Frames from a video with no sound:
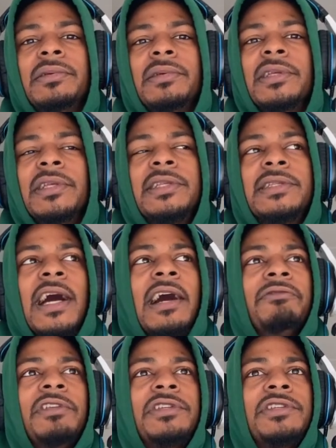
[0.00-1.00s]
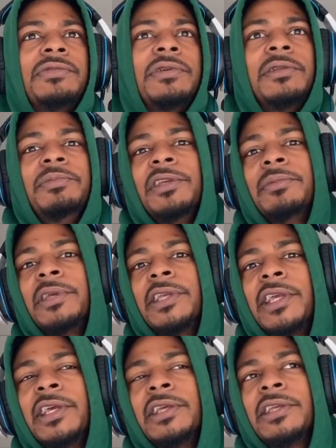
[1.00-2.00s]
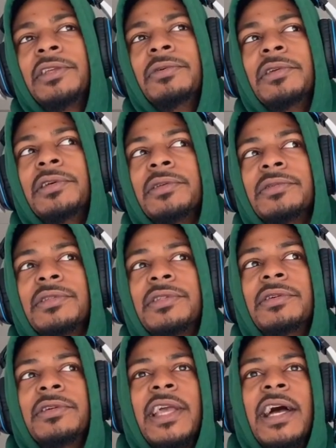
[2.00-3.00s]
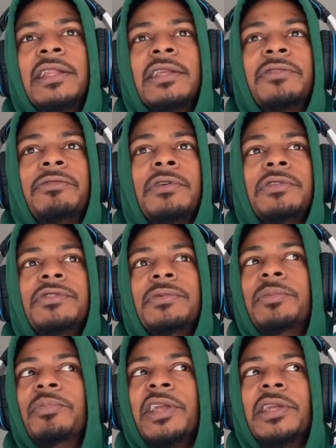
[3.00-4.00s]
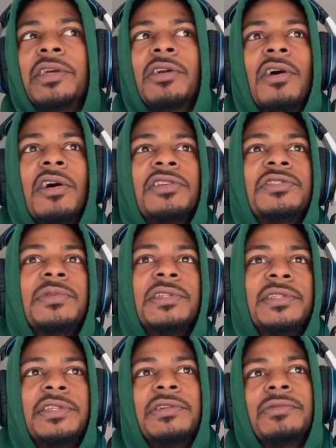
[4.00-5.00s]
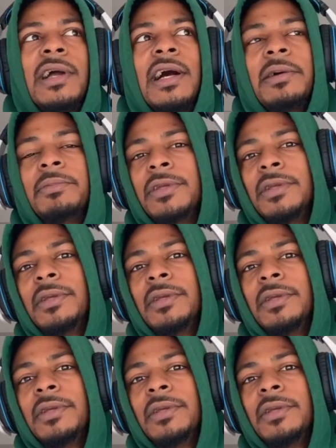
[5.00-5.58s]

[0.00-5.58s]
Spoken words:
It's obvious you want to be a mechanic. You want to steal catalytic converters. You want to break into cars. You want to steal, rob,